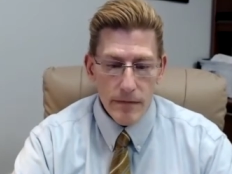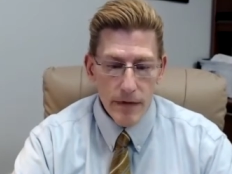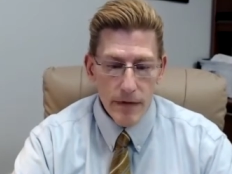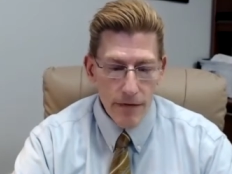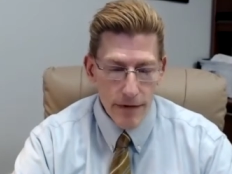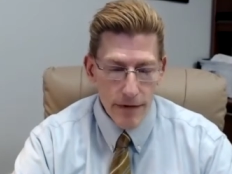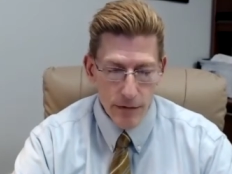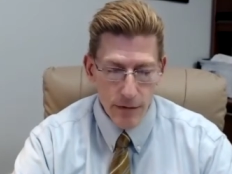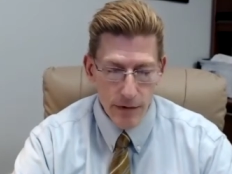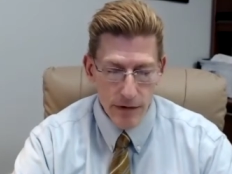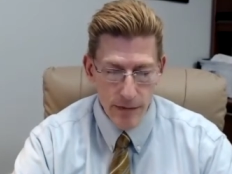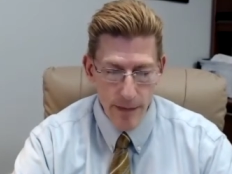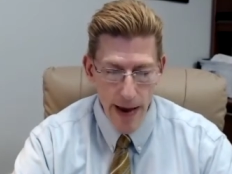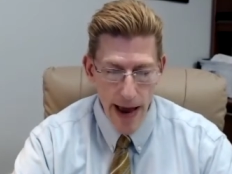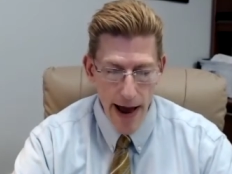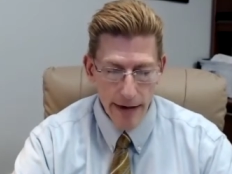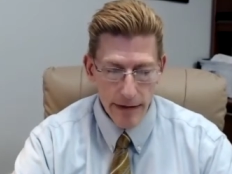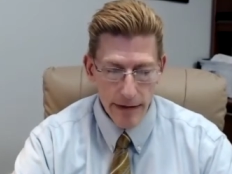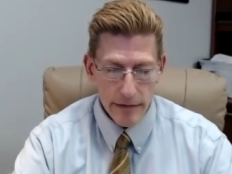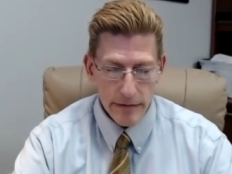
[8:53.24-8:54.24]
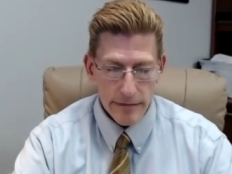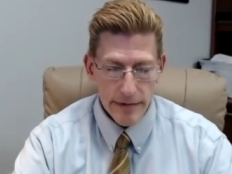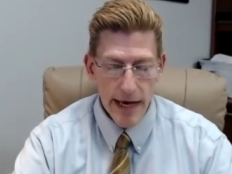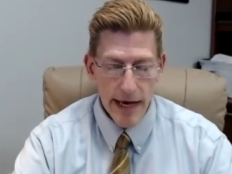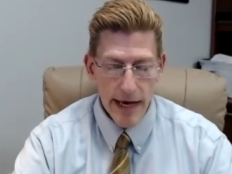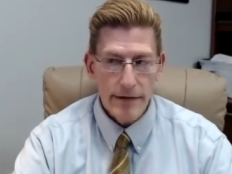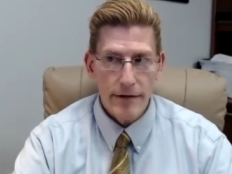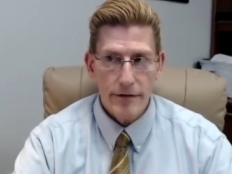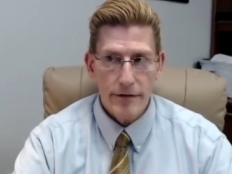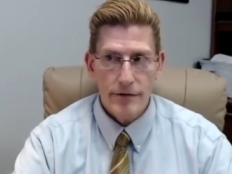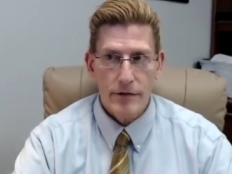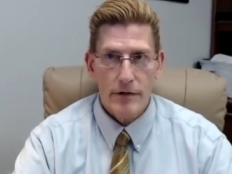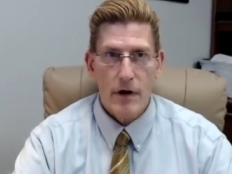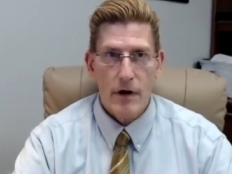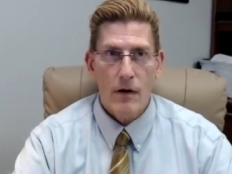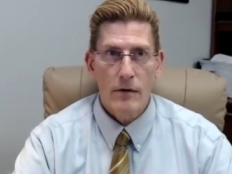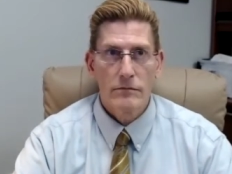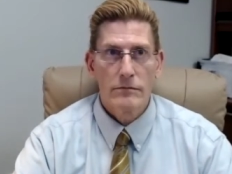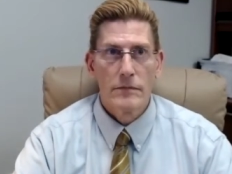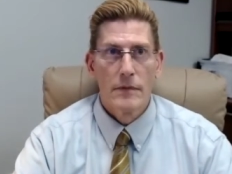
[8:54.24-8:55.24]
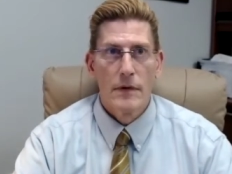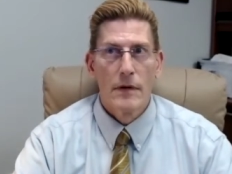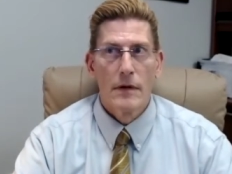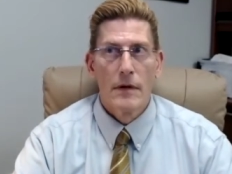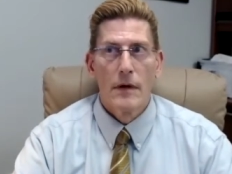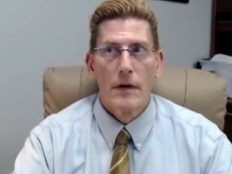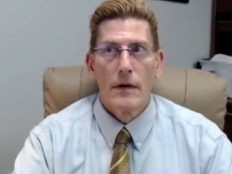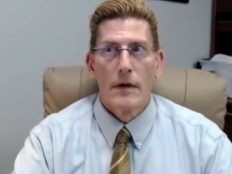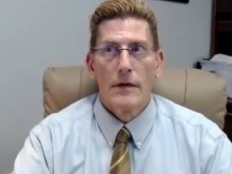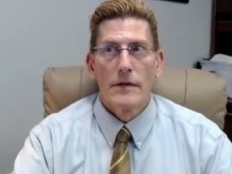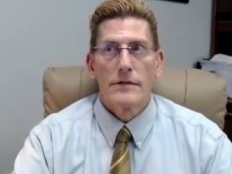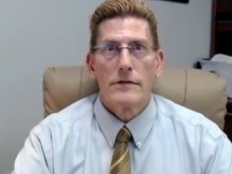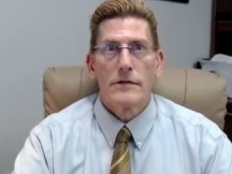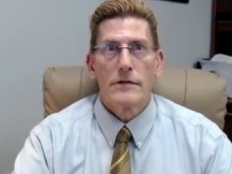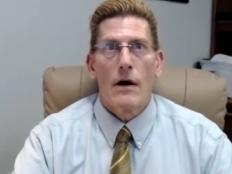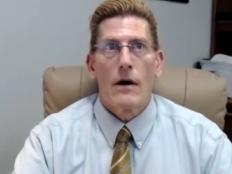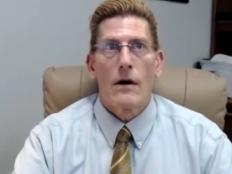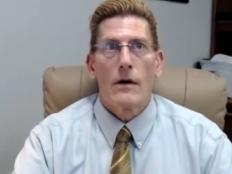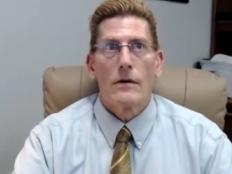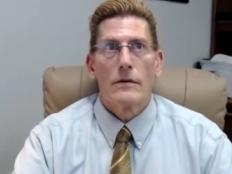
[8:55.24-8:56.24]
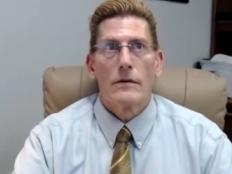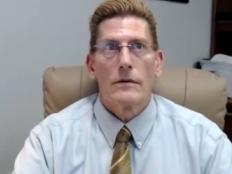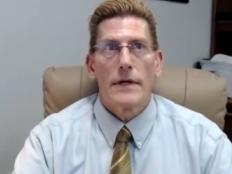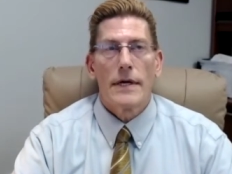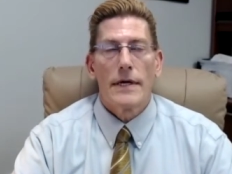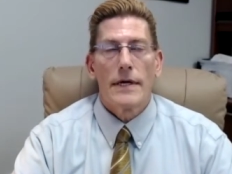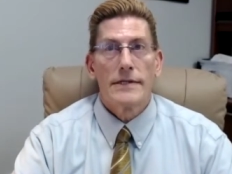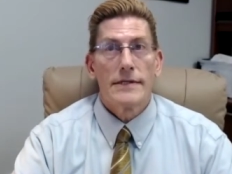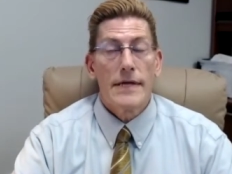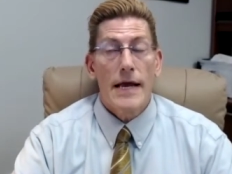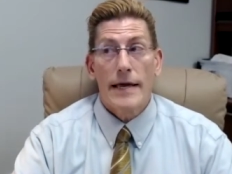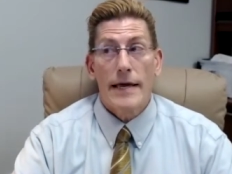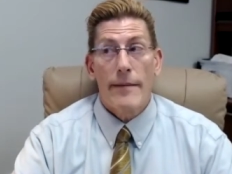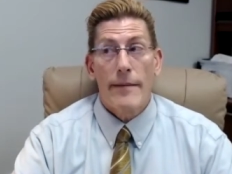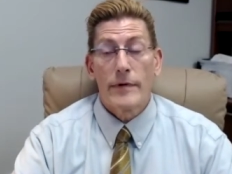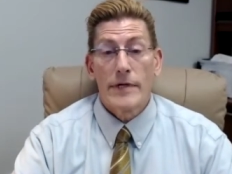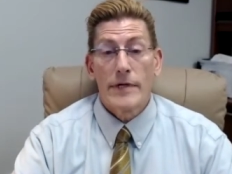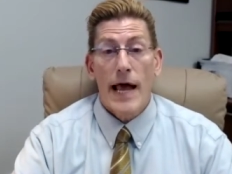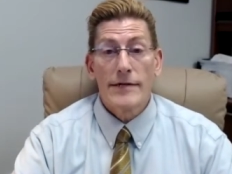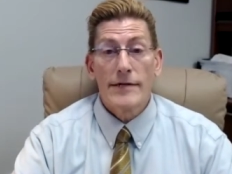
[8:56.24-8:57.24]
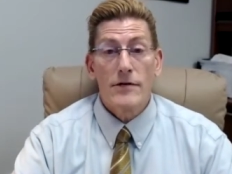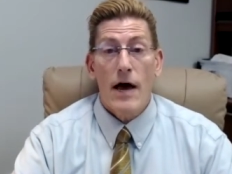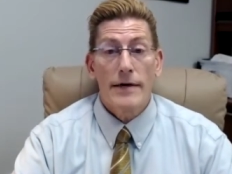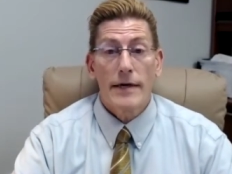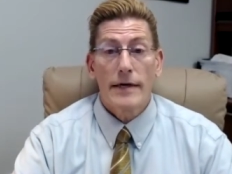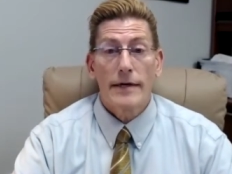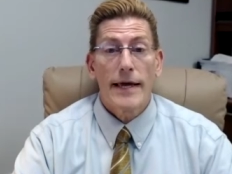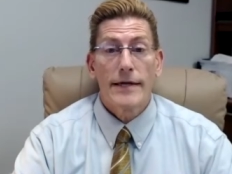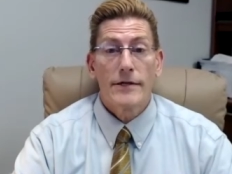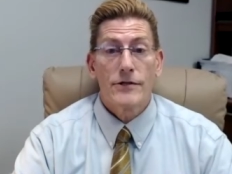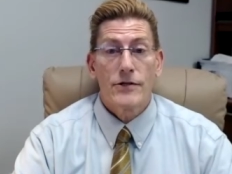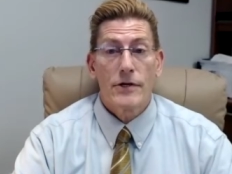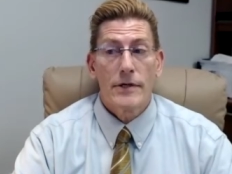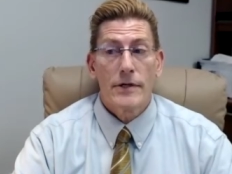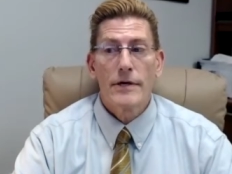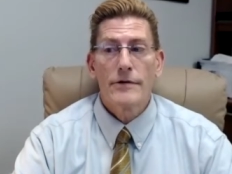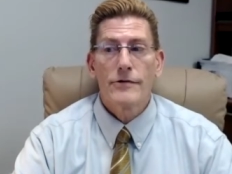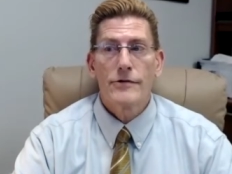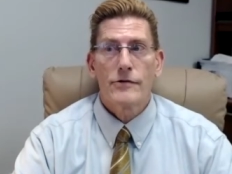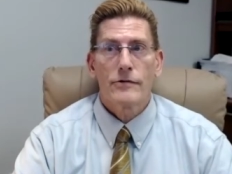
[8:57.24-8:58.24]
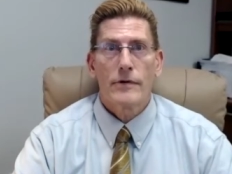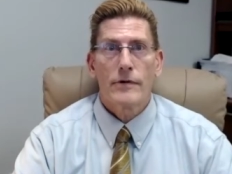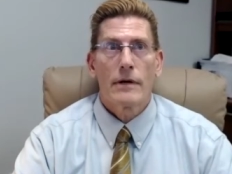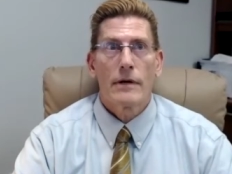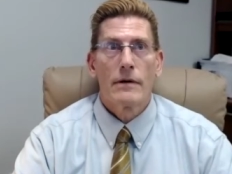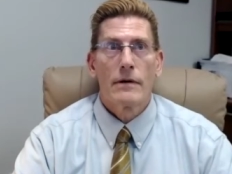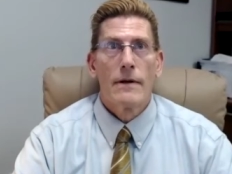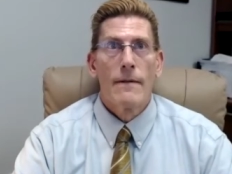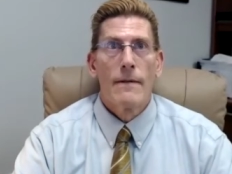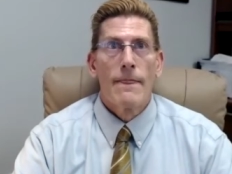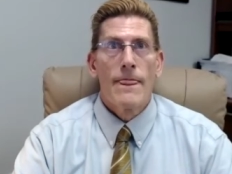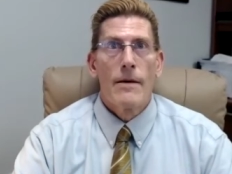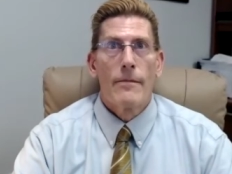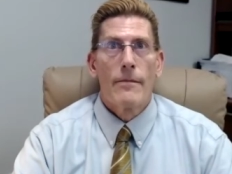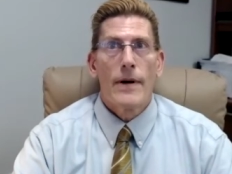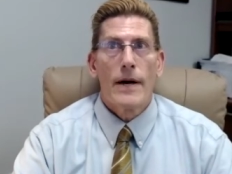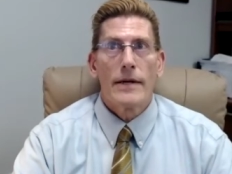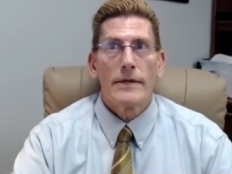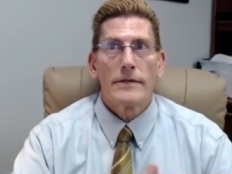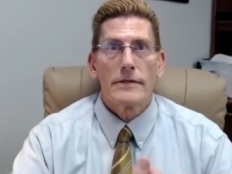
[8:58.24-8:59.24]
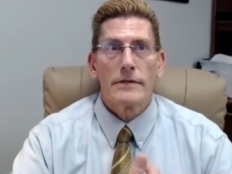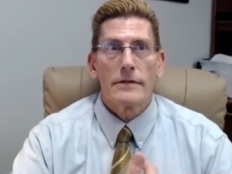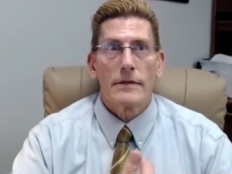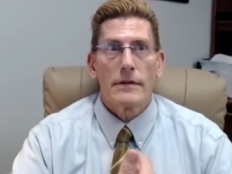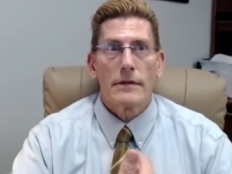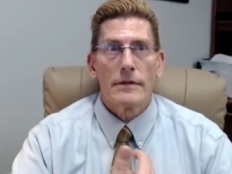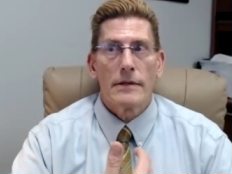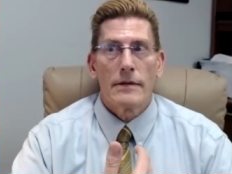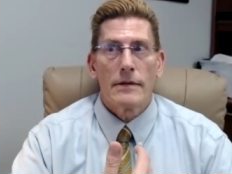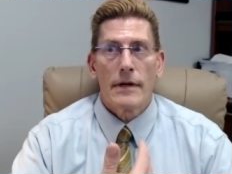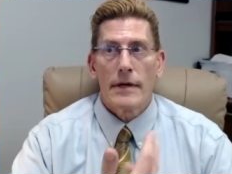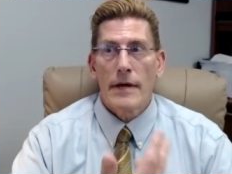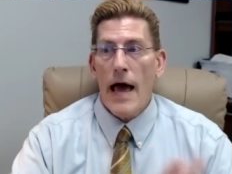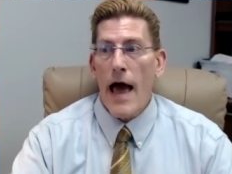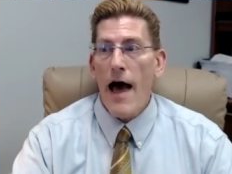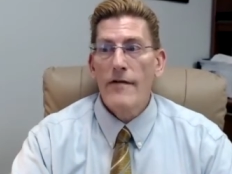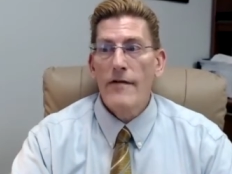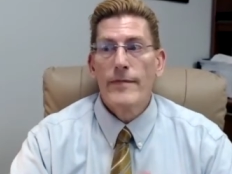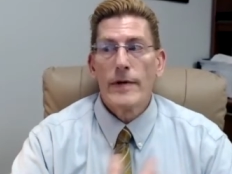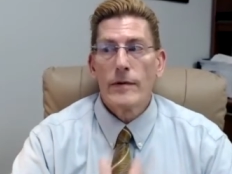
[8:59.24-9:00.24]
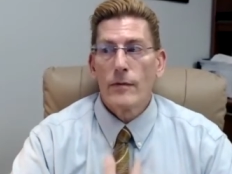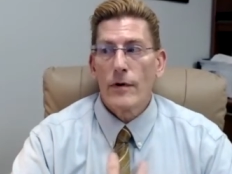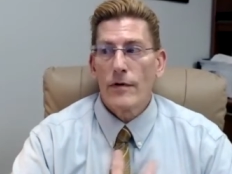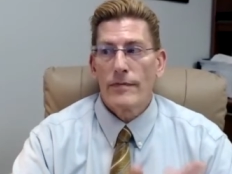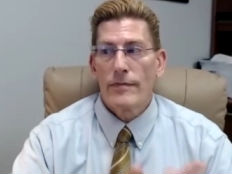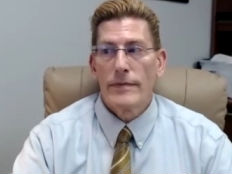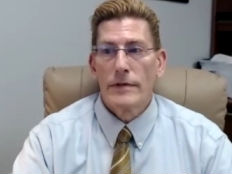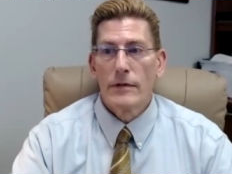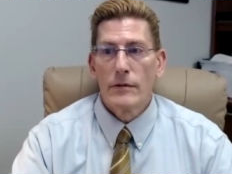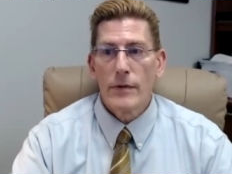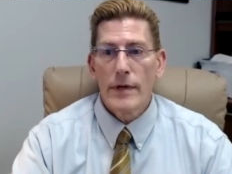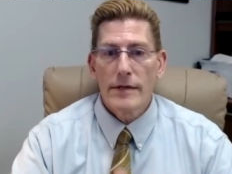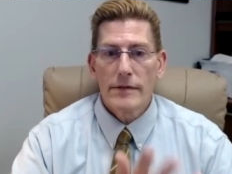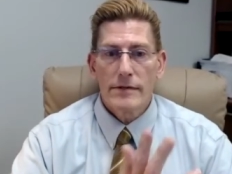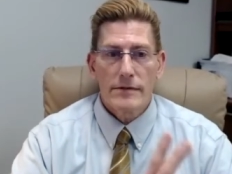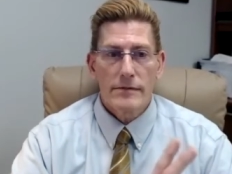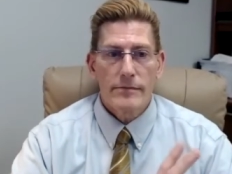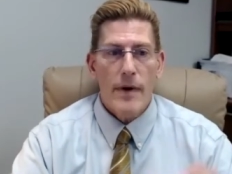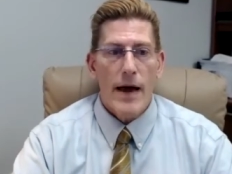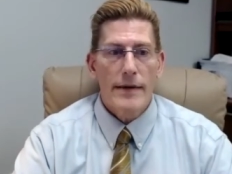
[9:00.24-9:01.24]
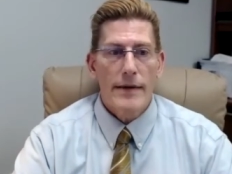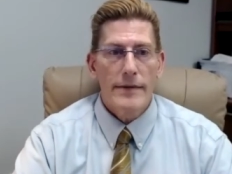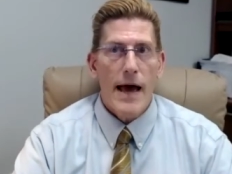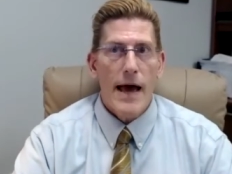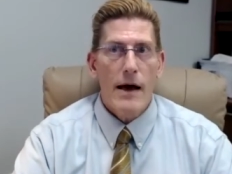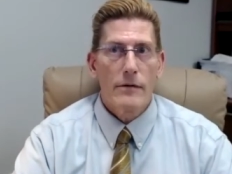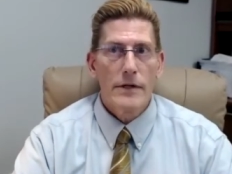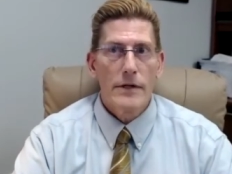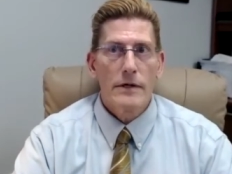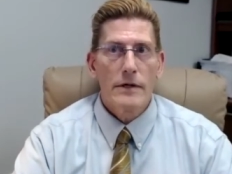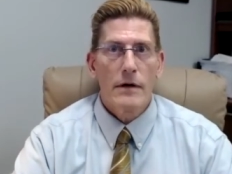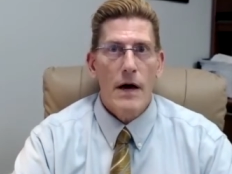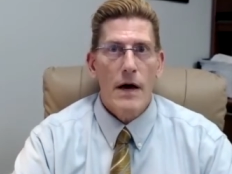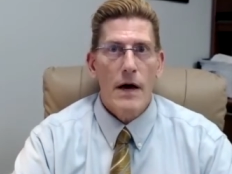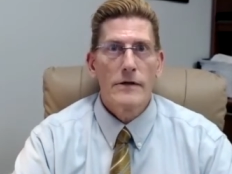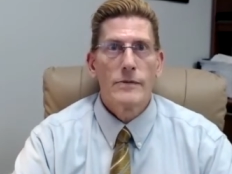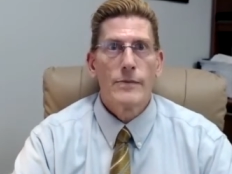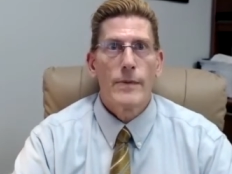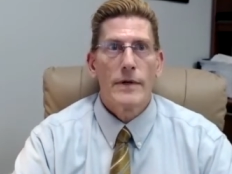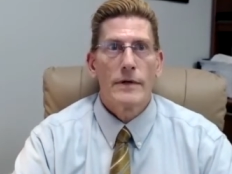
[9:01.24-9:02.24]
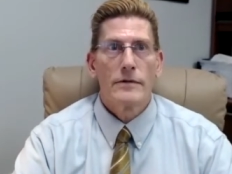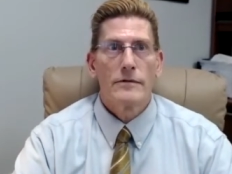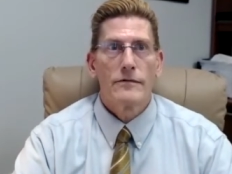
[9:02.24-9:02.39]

This was back 10 years ago. So it's, we're not talking ancient history, but you know, I've been with Luis, my now legal husband,